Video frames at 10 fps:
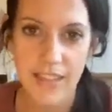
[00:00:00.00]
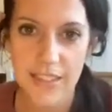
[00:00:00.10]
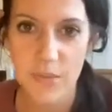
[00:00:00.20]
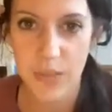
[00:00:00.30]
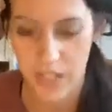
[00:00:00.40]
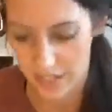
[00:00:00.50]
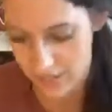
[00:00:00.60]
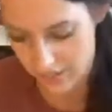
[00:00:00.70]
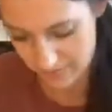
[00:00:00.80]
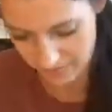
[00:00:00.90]
next
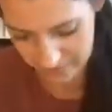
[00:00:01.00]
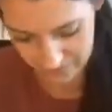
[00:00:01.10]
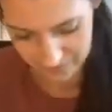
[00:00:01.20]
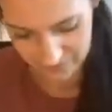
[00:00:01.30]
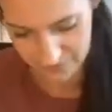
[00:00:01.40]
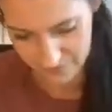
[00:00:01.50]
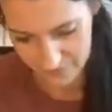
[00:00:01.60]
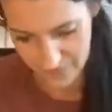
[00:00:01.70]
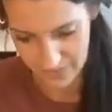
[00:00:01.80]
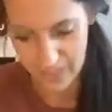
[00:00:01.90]
weekend.
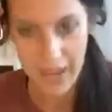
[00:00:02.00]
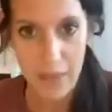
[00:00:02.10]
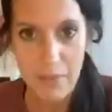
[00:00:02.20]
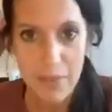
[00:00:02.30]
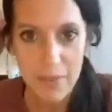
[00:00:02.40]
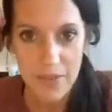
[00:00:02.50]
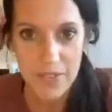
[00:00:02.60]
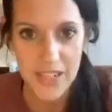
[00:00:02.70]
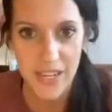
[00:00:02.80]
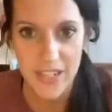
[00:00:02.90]
And happy
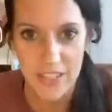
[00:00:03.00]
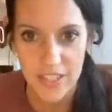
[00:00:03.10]
birthday